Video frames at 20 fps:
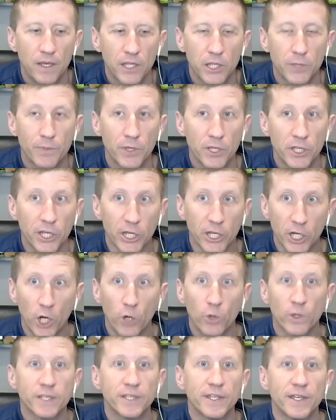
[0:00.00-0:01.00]
the ability to
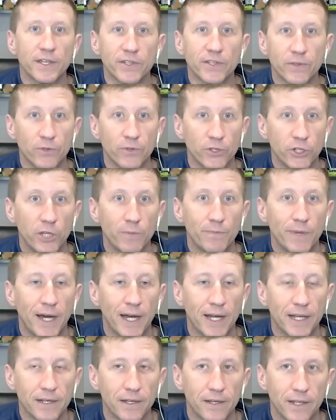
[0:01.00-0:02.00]
coexist with
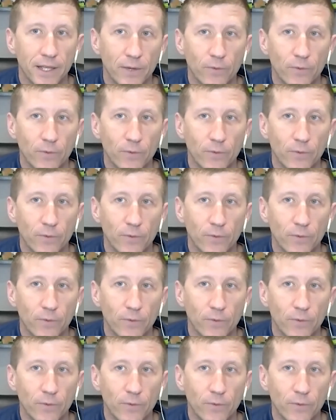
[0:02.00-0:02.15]
GPon.